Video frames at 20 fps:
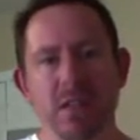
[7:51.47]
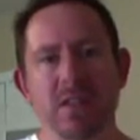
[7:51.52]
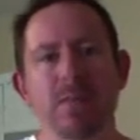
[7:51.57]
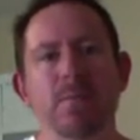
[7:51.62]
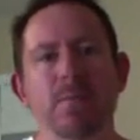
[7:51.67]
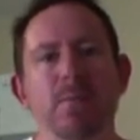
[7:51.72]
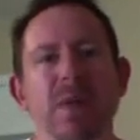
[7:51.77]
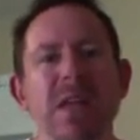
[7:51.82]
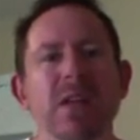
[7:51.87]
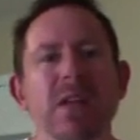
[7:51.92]
the
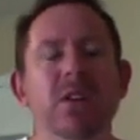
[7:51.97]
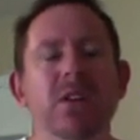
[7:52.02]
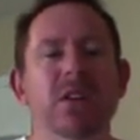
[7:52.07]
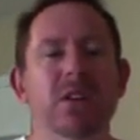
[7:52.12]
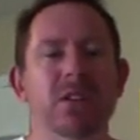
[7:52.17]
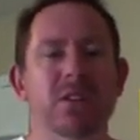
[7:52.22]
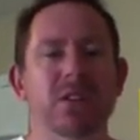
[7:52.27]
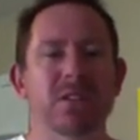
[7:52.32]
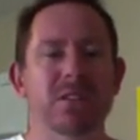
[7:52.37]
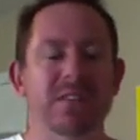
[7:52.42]

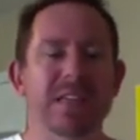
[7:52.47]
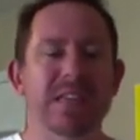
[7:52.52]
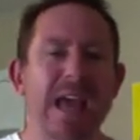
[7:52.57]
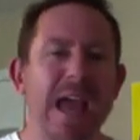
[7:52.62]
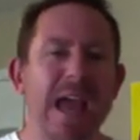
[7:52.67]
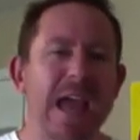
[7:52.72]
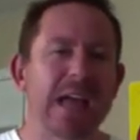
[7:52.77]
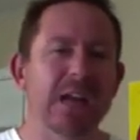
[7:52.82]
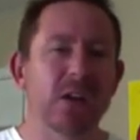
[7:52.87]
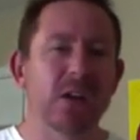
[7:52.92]
bitterness, the
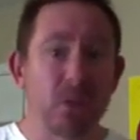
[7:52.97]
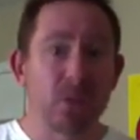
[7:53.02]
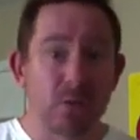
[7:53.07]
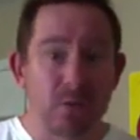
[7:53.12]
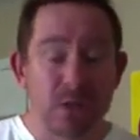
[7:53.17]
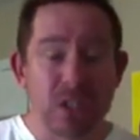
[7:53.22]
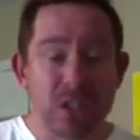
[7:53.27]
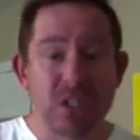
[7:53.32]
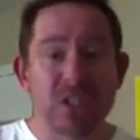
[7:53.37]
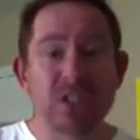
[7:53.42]
anger, the
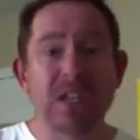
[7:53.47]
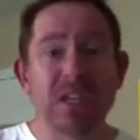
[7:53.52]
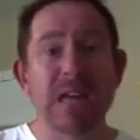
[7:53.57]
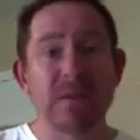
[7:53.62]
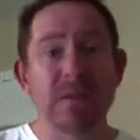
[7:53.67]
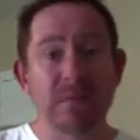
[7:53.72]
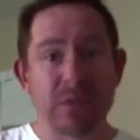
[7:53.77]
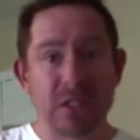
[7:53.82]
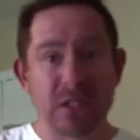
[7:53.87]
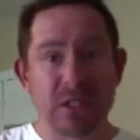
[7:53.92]

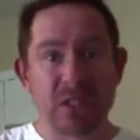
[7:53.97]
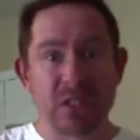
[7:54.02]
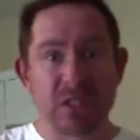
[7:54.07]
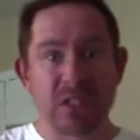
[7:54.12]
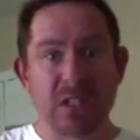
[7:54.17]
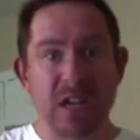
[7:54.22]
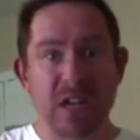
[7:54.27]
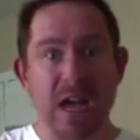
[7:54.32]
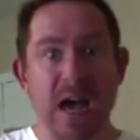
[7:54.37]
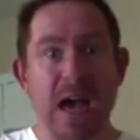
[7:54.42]
resentment
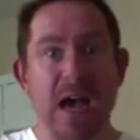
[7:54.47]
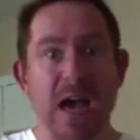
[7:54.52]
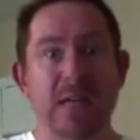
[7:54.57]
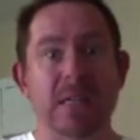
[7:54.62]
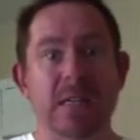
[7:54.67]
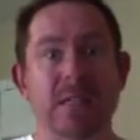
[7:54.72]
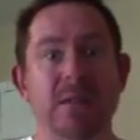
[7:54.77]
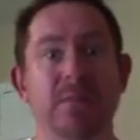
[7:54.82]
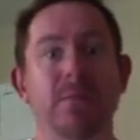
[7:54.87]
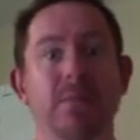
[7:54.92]

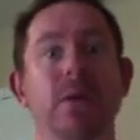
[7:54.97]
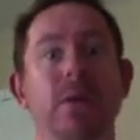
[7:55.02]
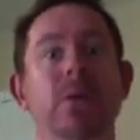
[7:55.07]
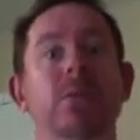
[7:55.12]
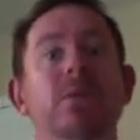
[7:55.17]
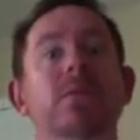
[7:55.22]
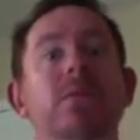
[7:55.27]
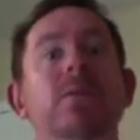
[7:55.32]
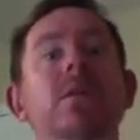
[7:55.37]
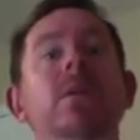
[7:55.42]
start to
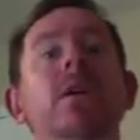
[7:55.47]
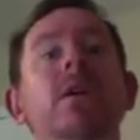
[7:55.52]
build.